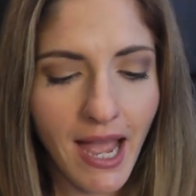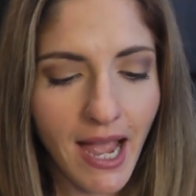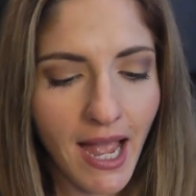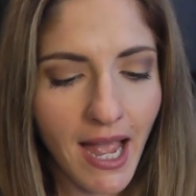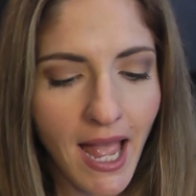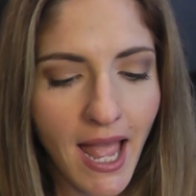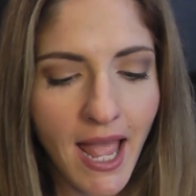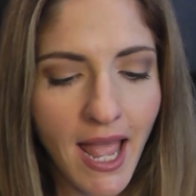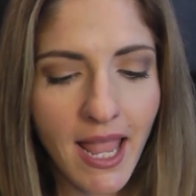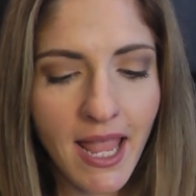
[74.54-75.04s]

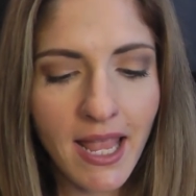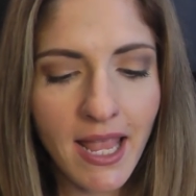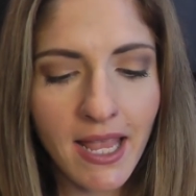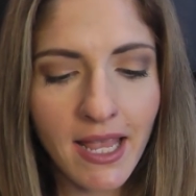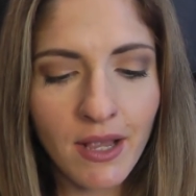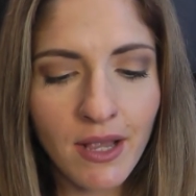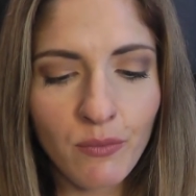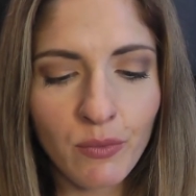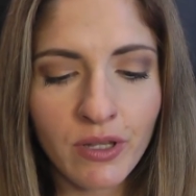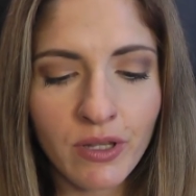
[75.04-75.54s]

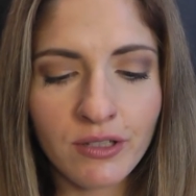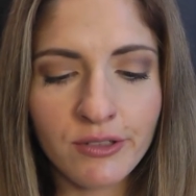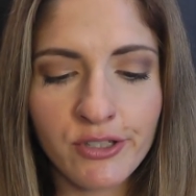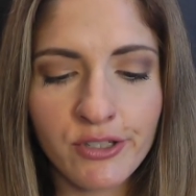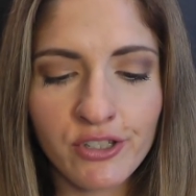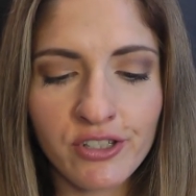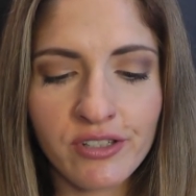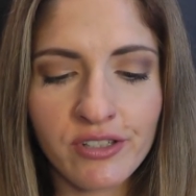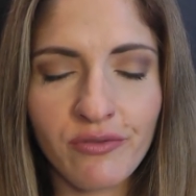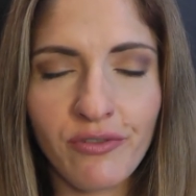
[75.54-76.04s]
I will
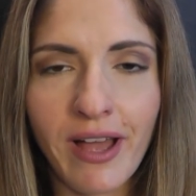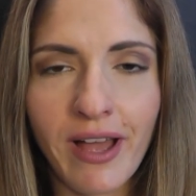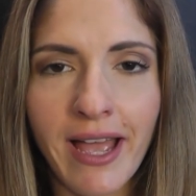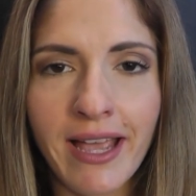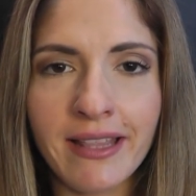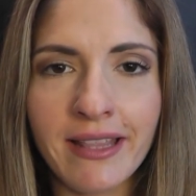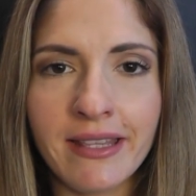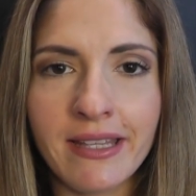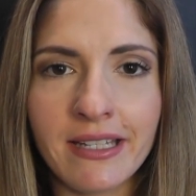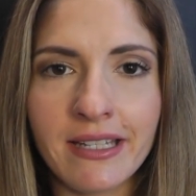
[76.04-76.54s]

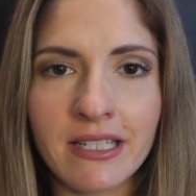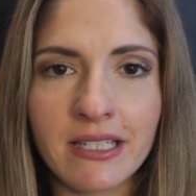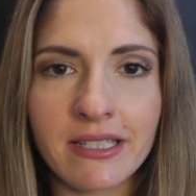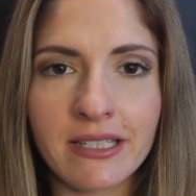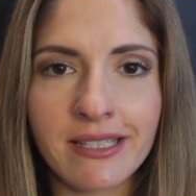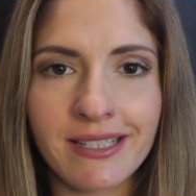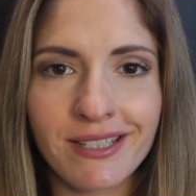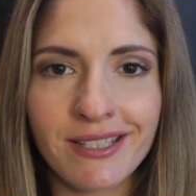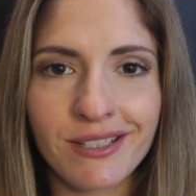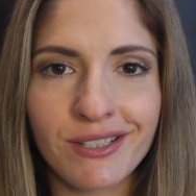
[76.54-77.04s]
justify
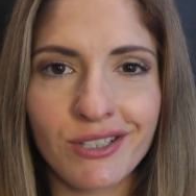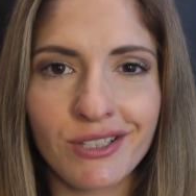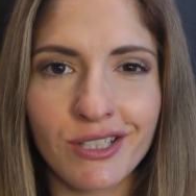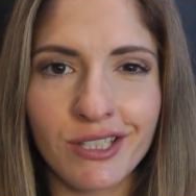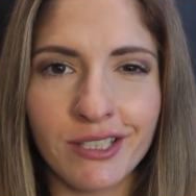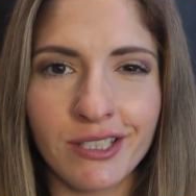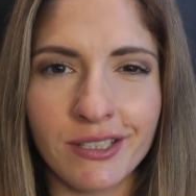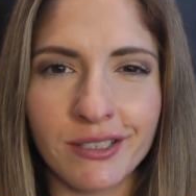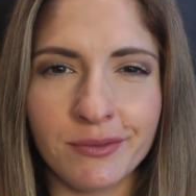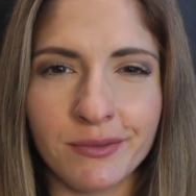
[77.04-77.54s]
this
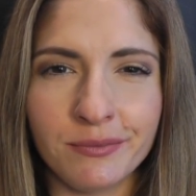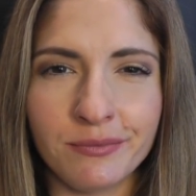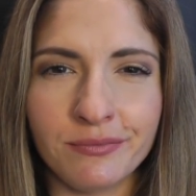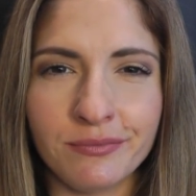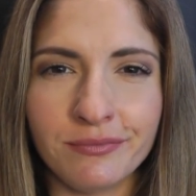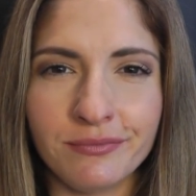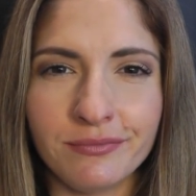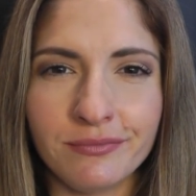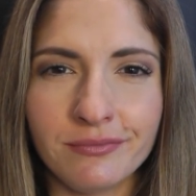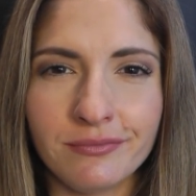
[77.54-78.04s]

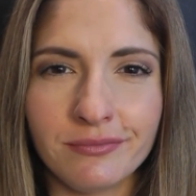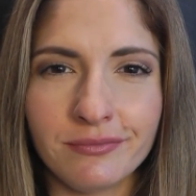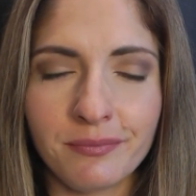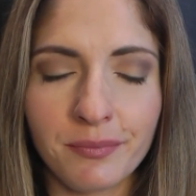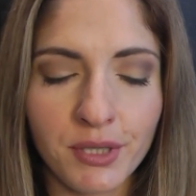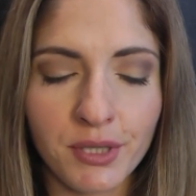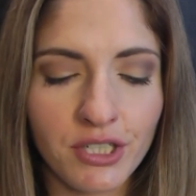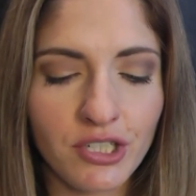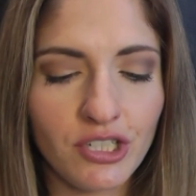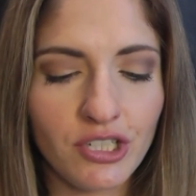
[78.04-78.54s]
um,
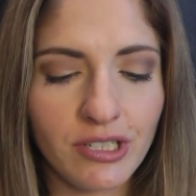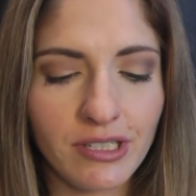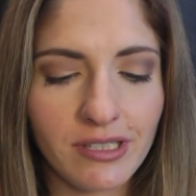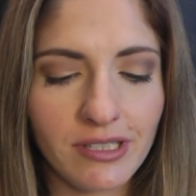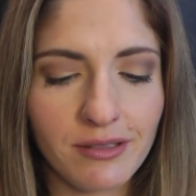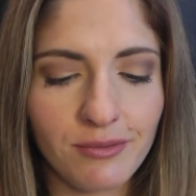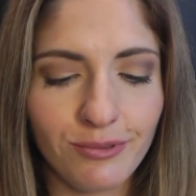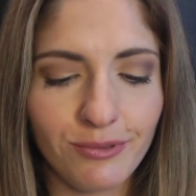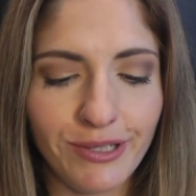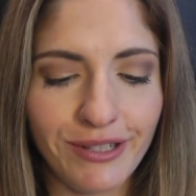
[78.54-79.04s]

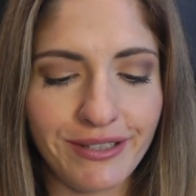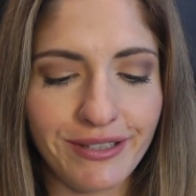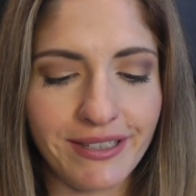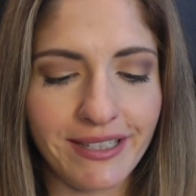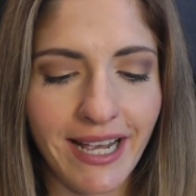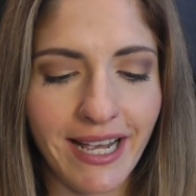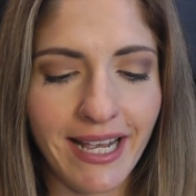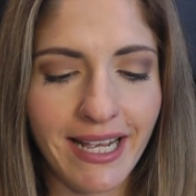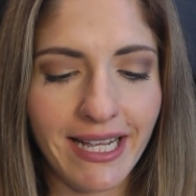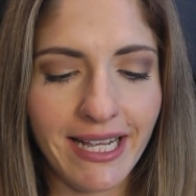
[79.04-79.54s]
purchase with
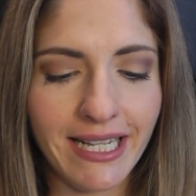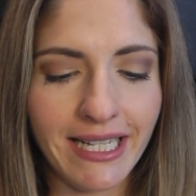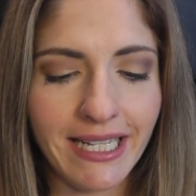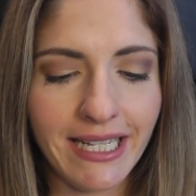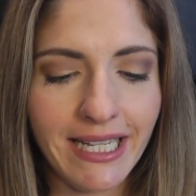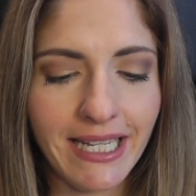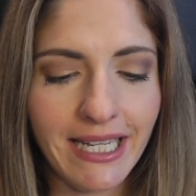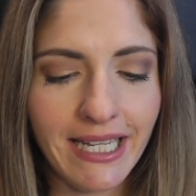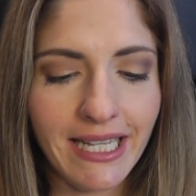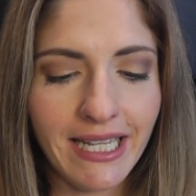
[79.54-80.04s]
saying
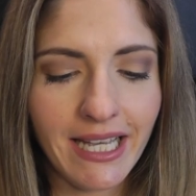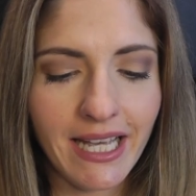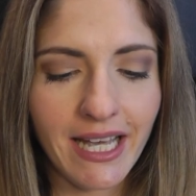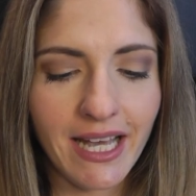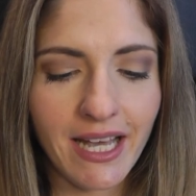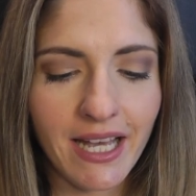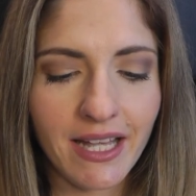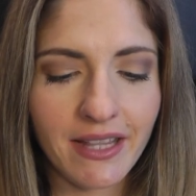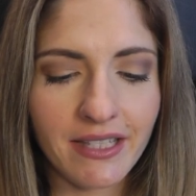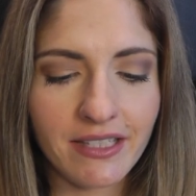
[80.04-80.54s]

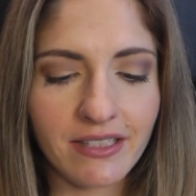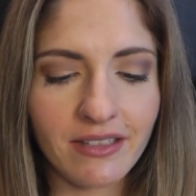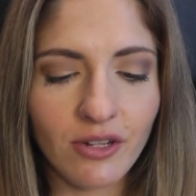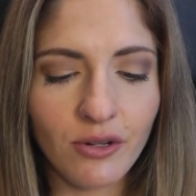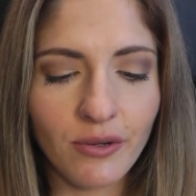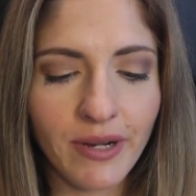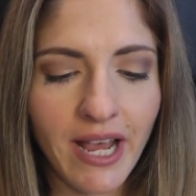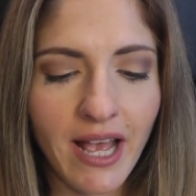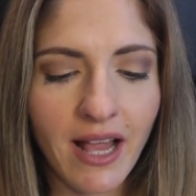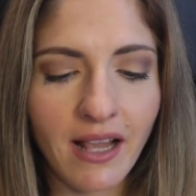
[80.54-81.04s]
uh, this
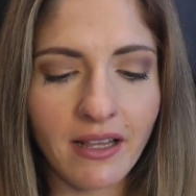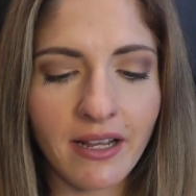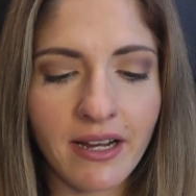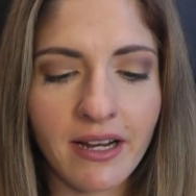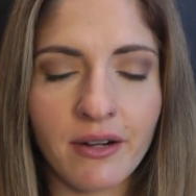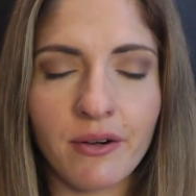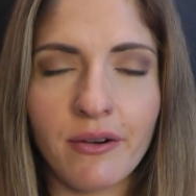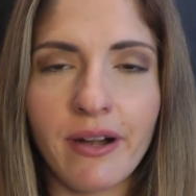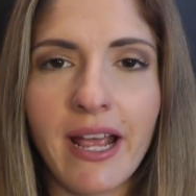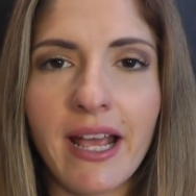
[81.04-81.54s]
L'Oreal
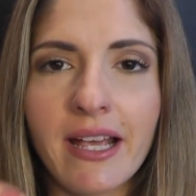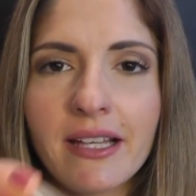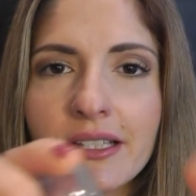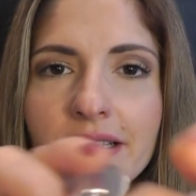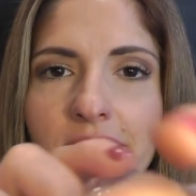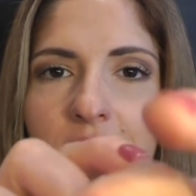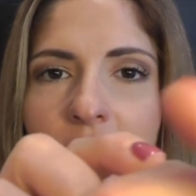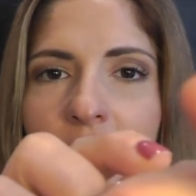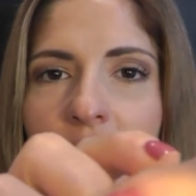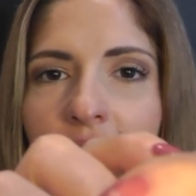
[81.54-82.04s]

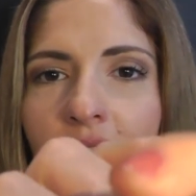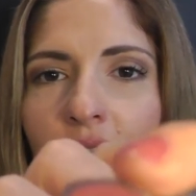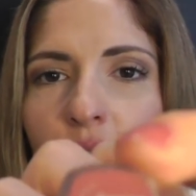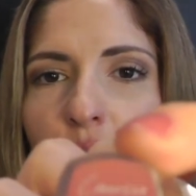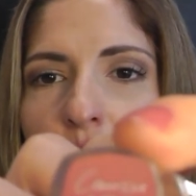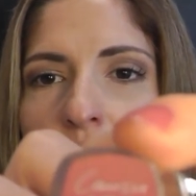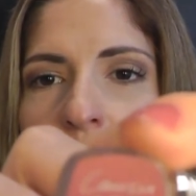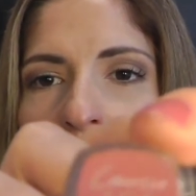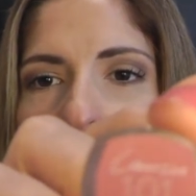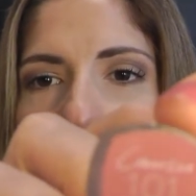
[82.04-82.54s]
Caresse
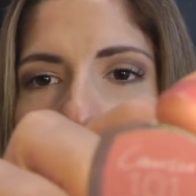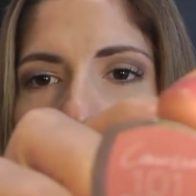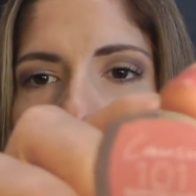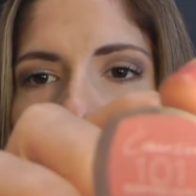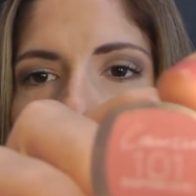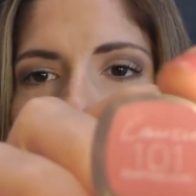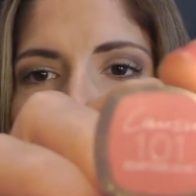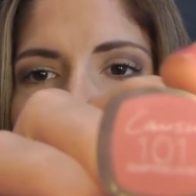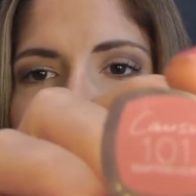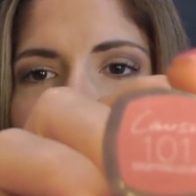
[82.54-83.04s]

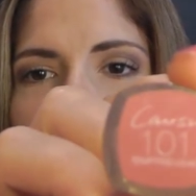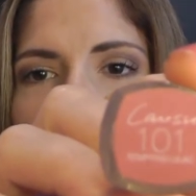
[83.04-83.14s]
101